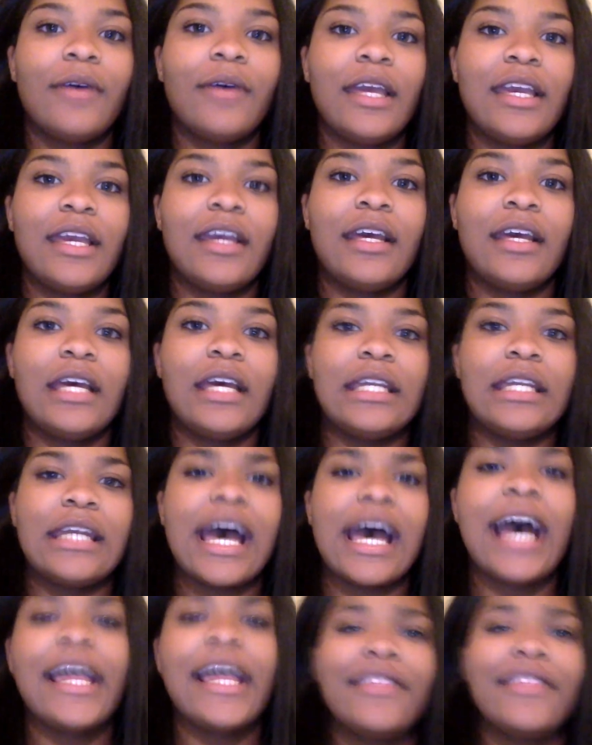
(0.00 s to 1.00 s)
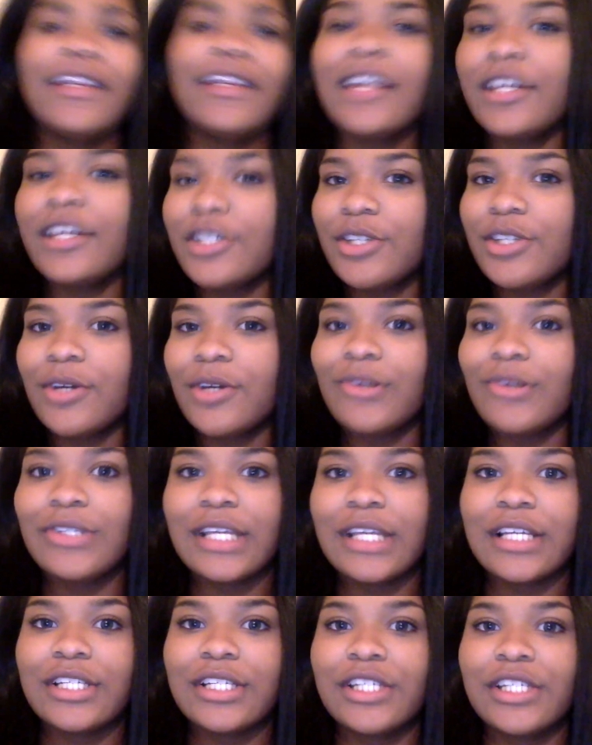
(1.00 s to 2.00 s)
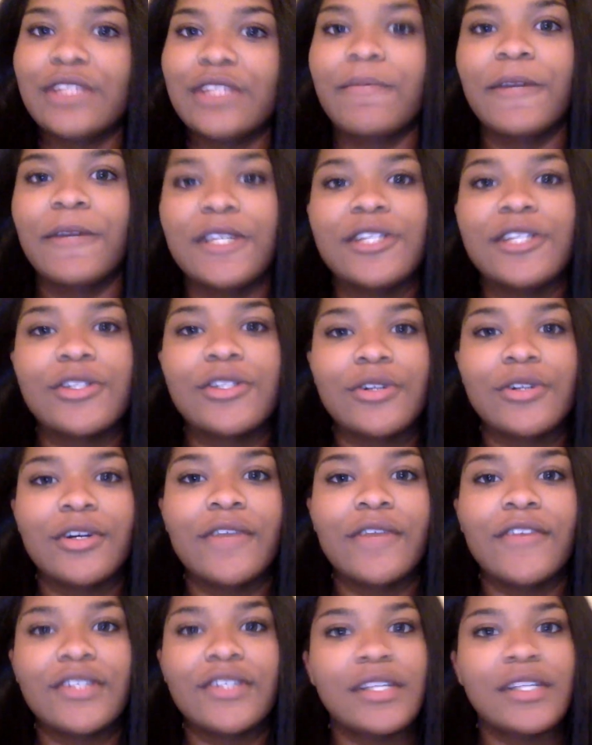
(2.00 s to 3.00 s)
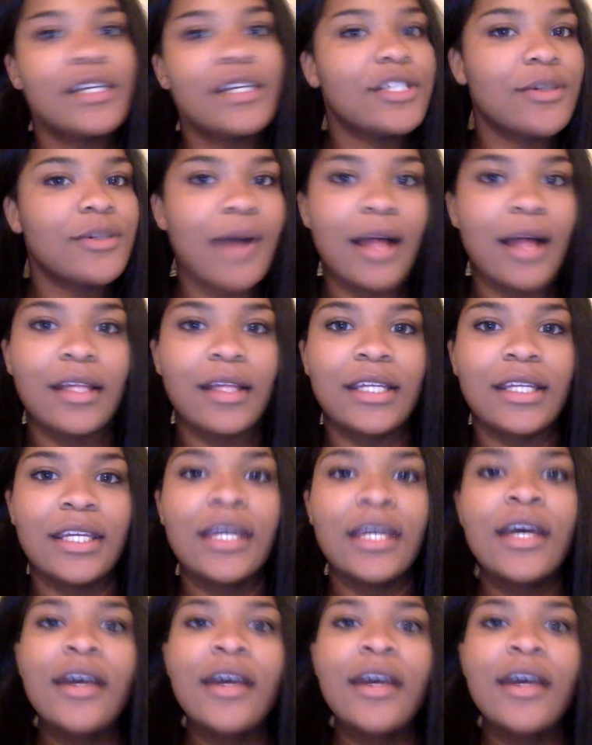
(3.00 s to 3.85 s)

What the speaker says: And I think it shows that she's pretty sure of her sexuality,